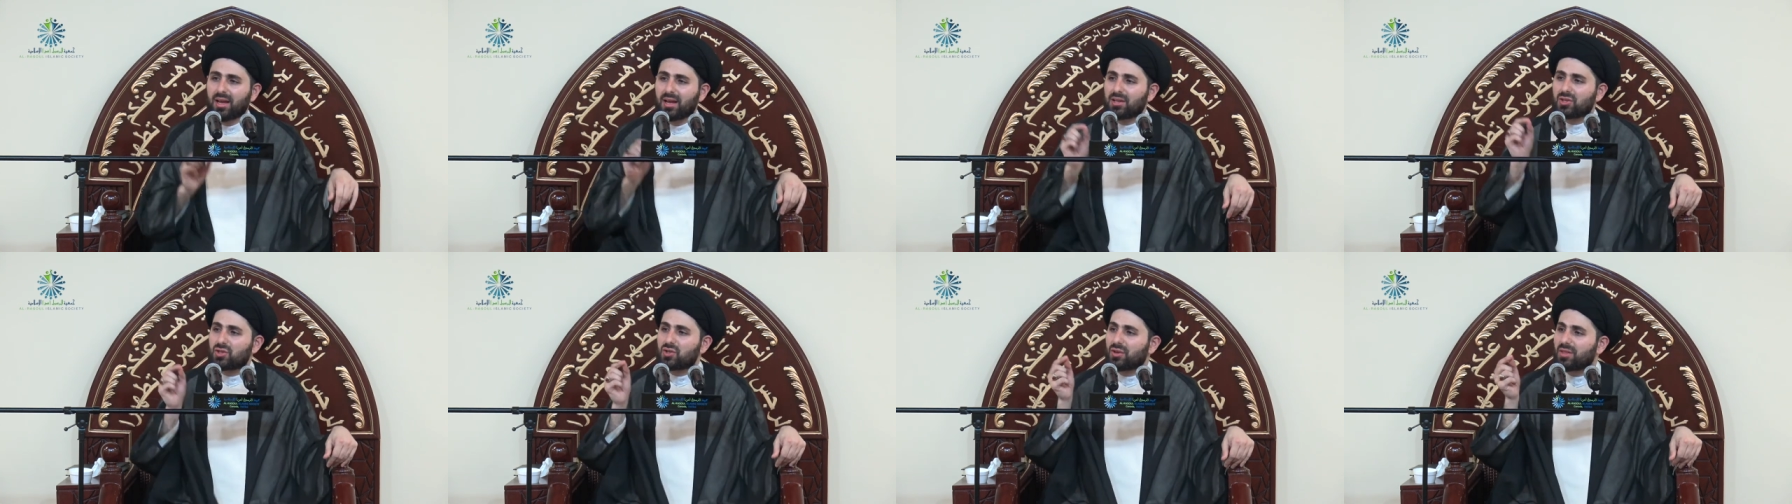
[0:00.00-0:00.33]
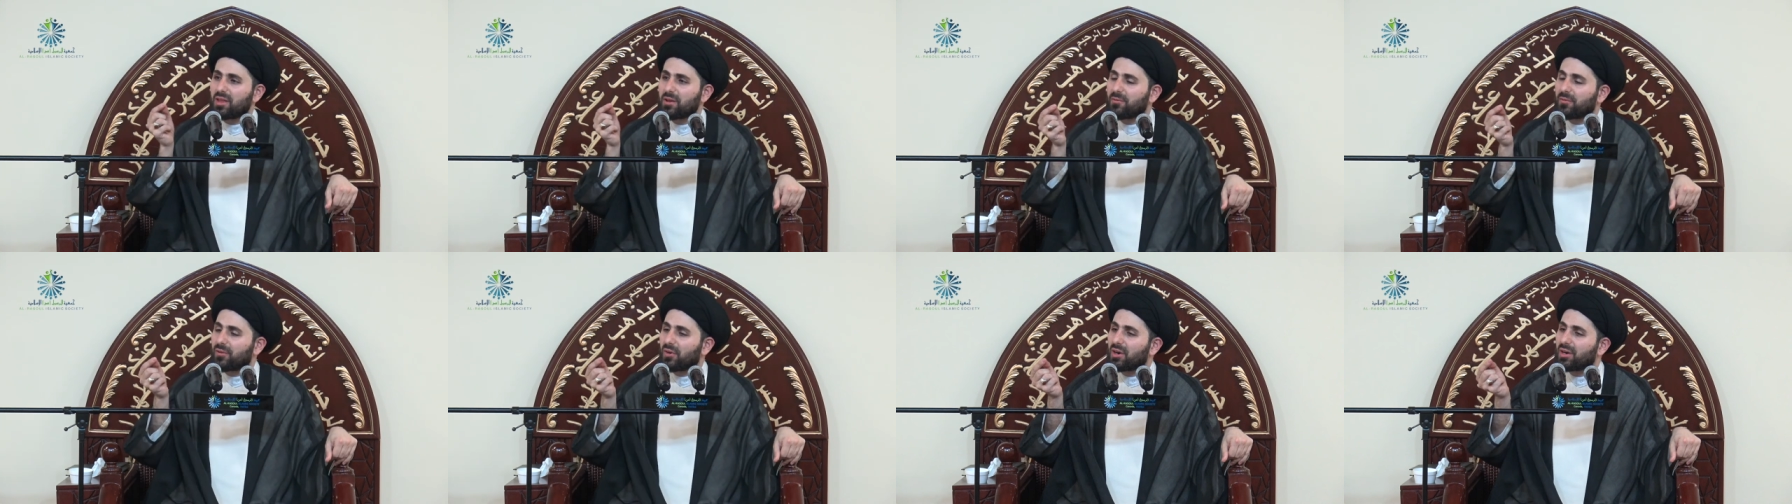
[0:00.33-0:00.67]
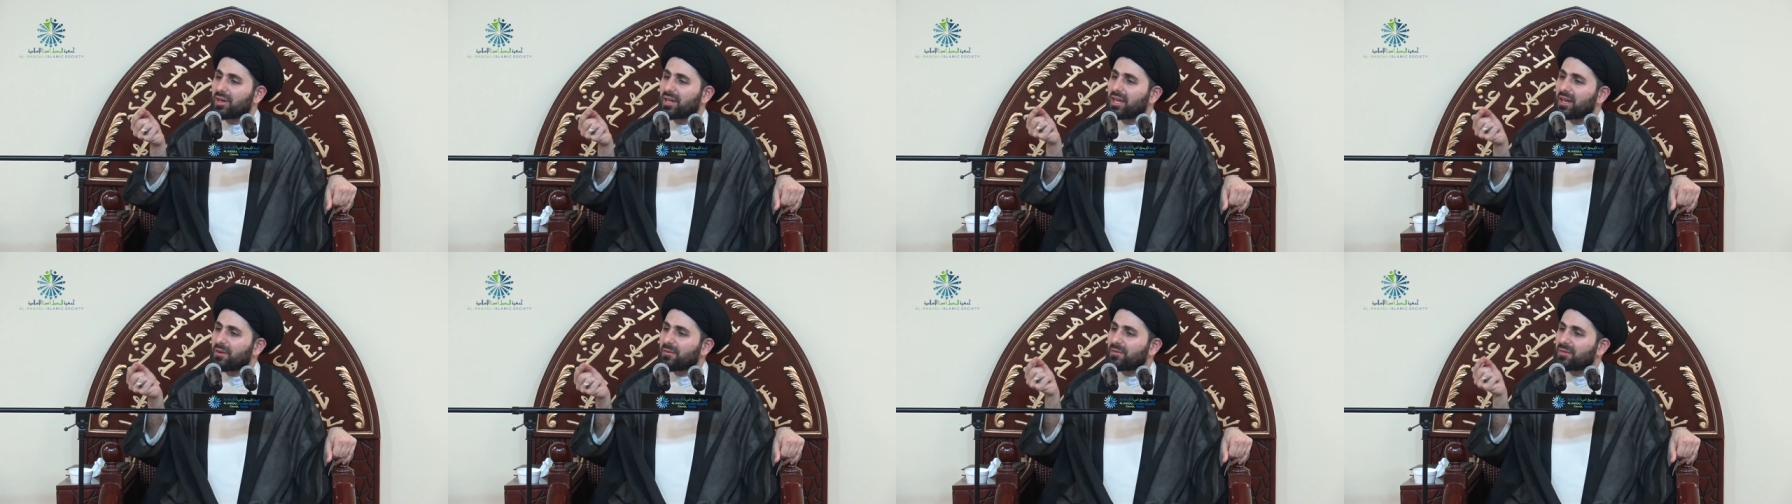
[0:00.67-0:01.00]
to the
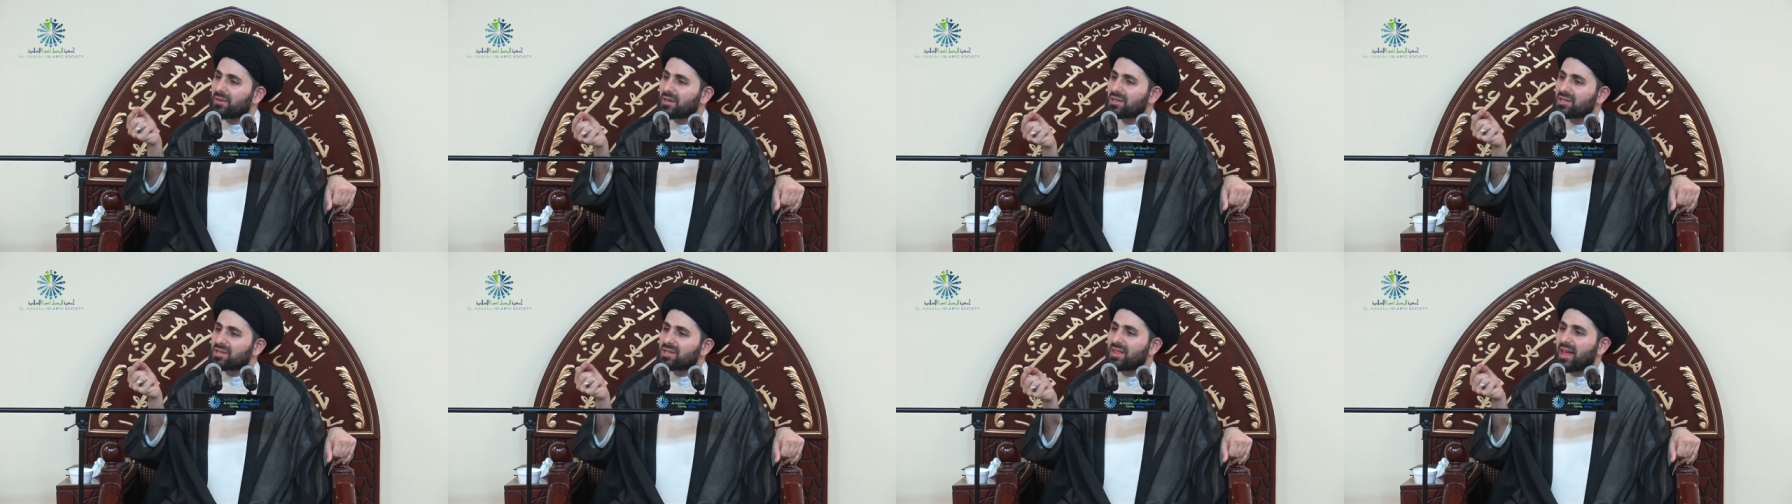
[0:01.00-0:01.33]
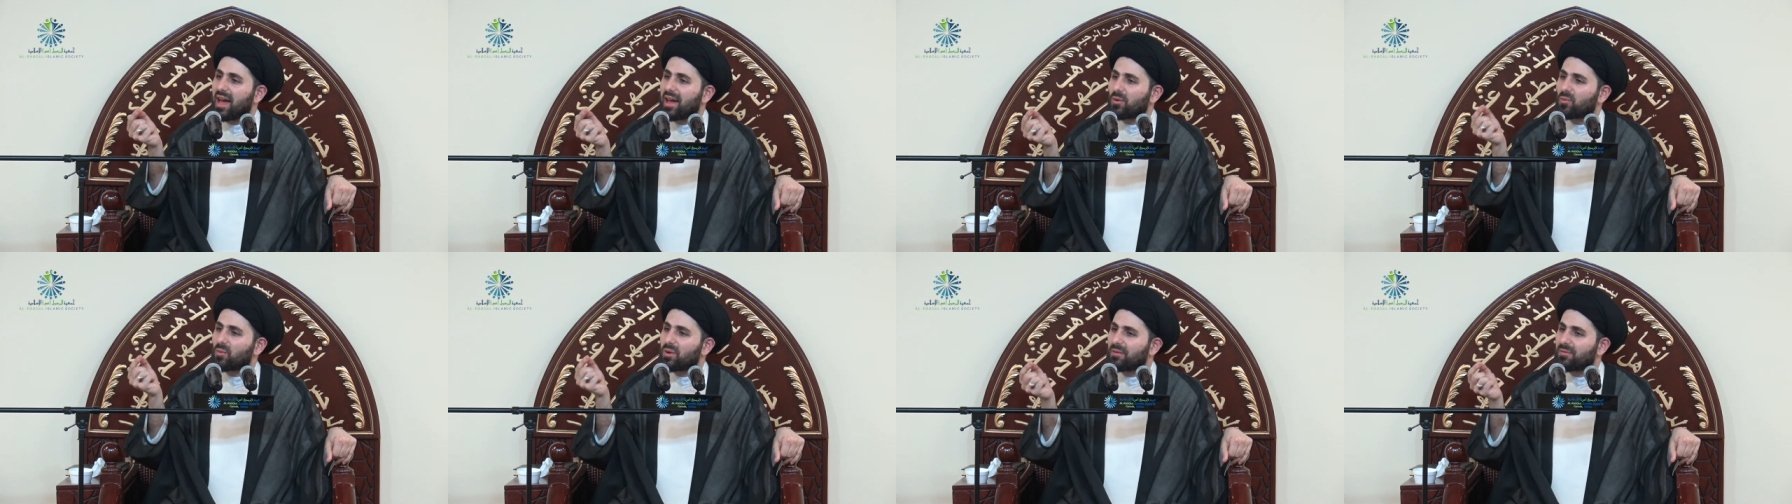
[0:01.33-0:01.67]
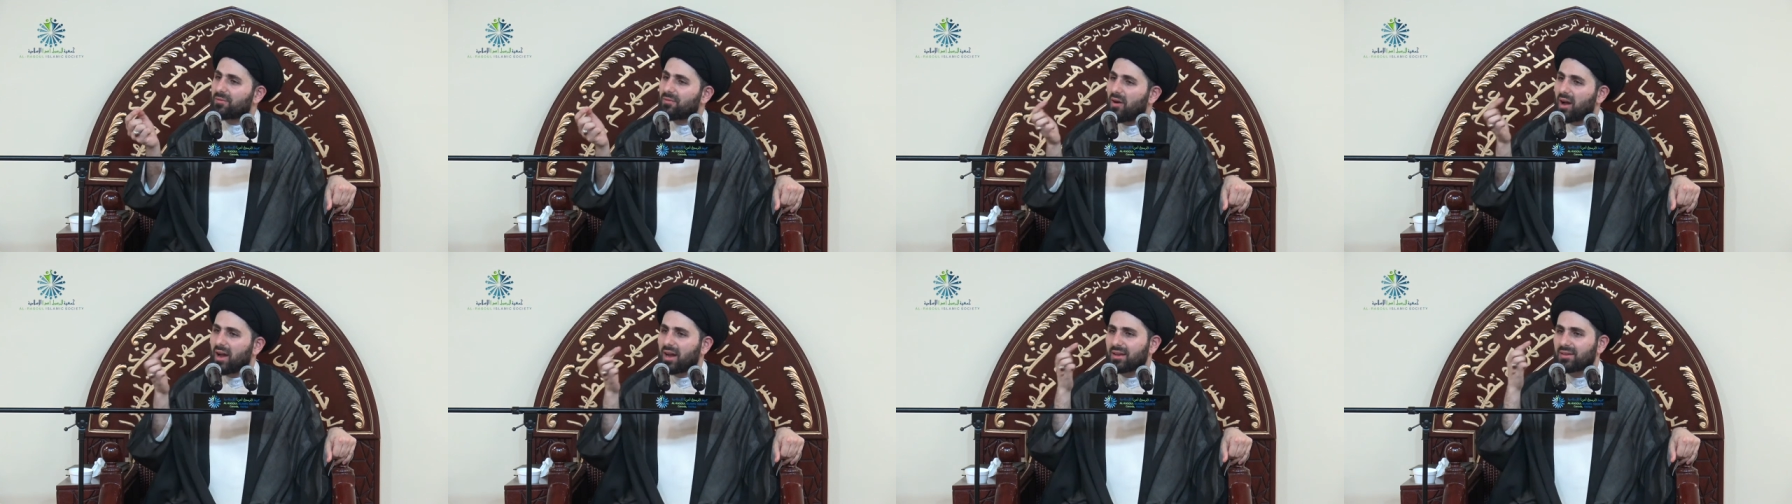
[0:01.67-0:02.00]
forgiveness that we
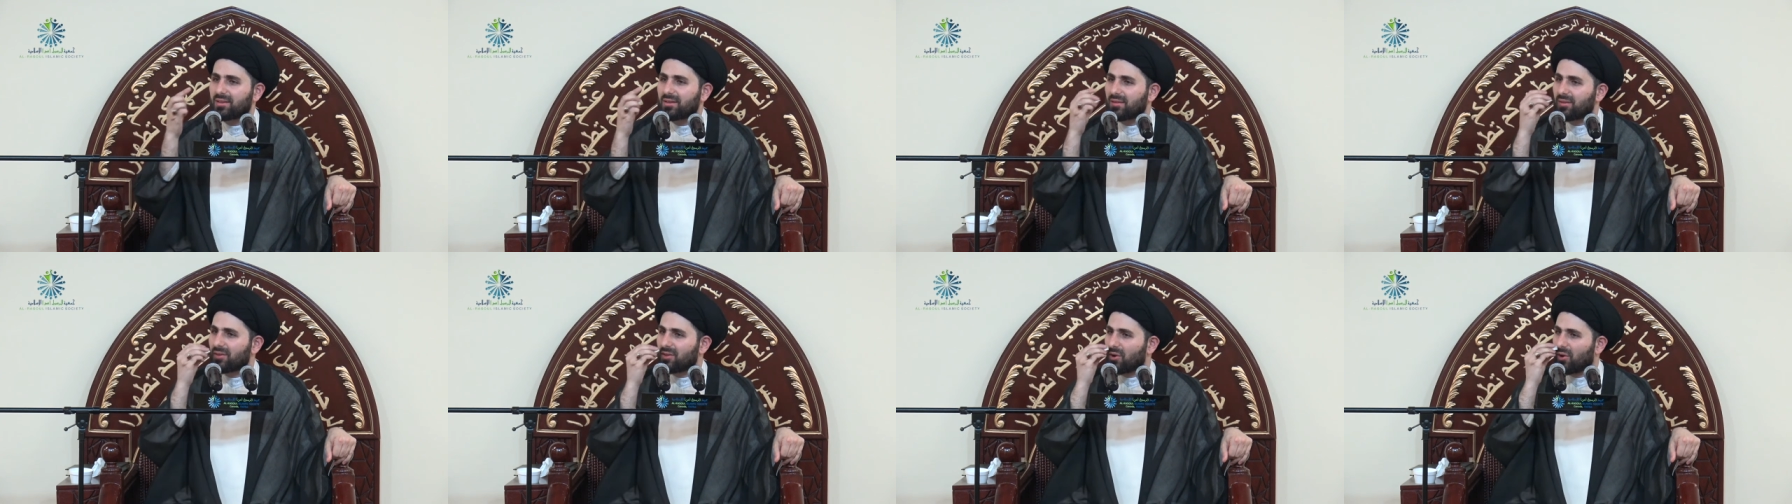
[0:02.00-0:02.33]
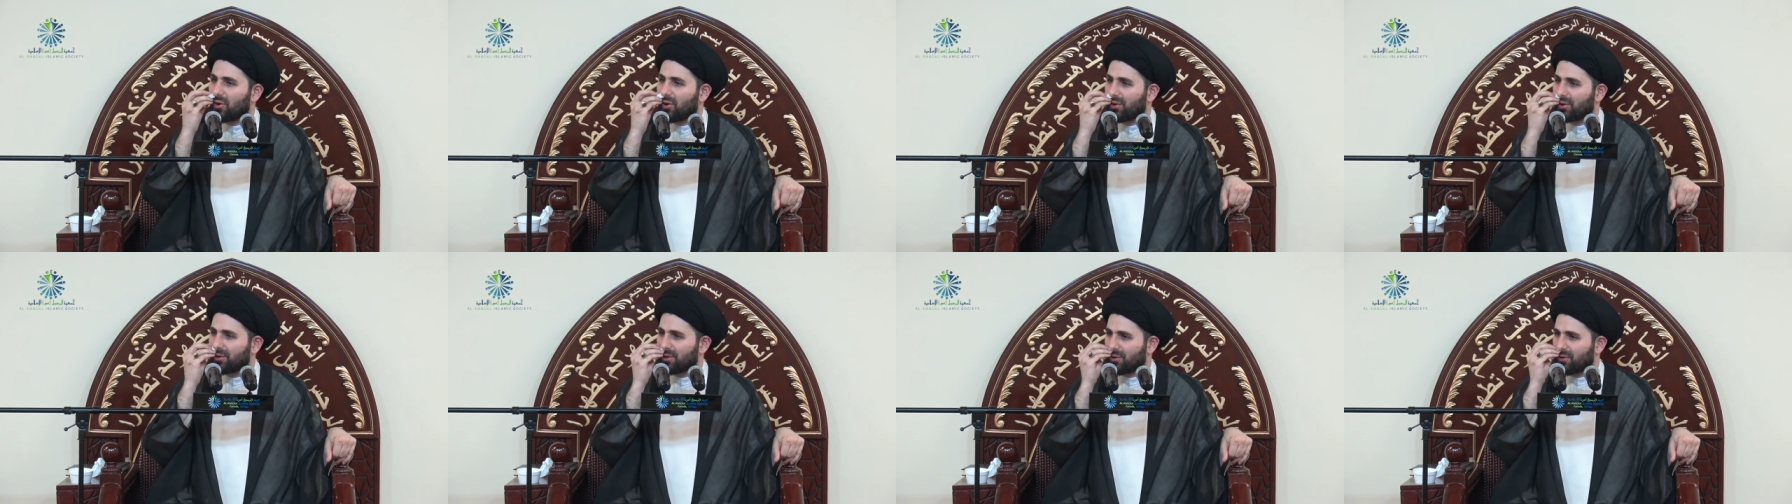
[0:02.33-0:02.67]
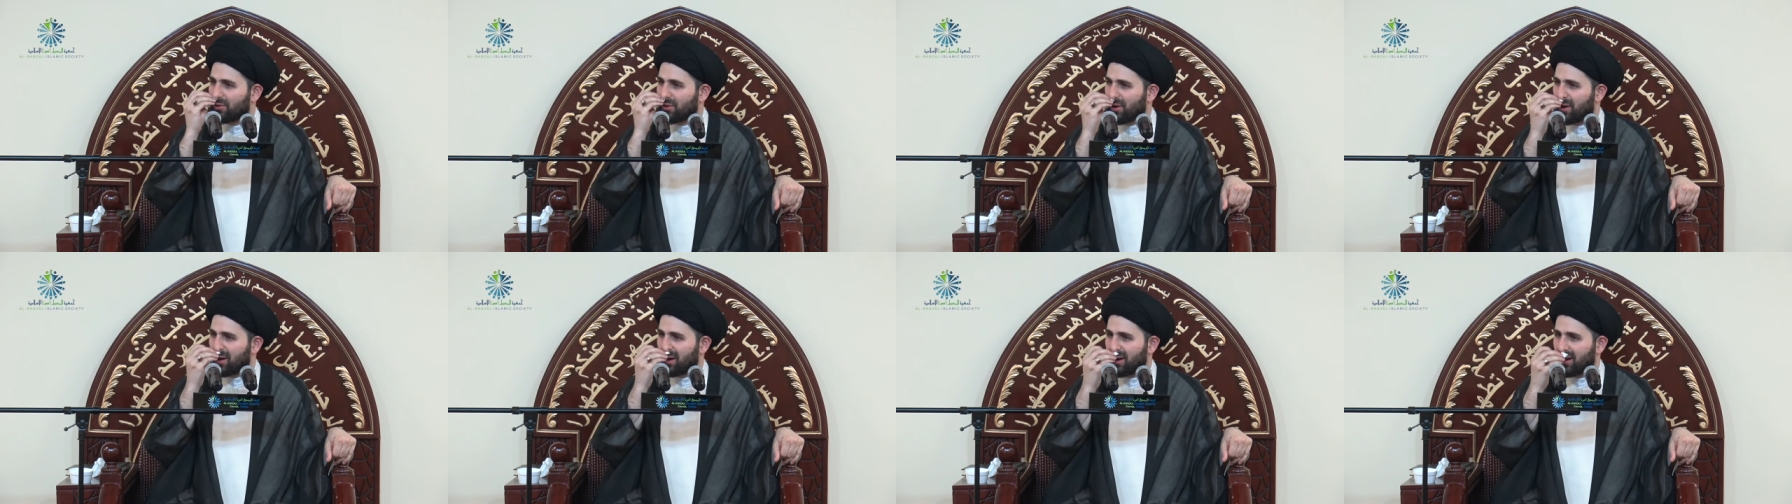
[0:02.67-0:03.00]
find in the Holy
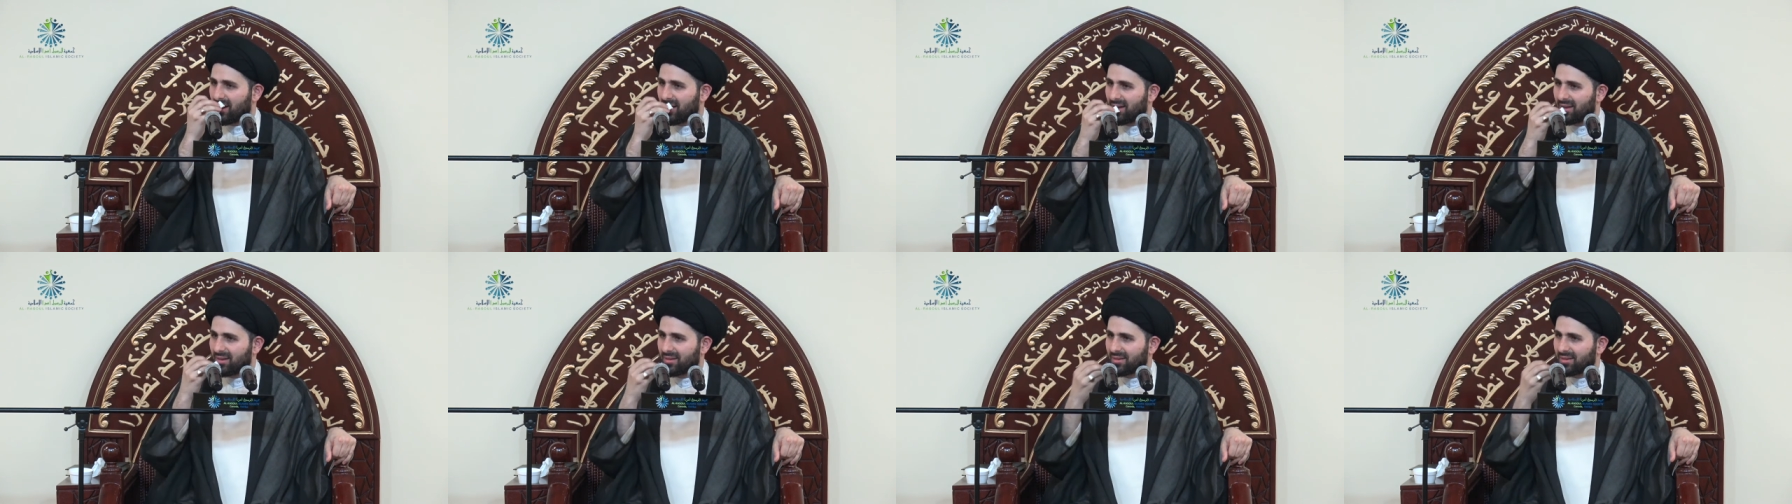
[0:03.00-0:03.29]
Quran.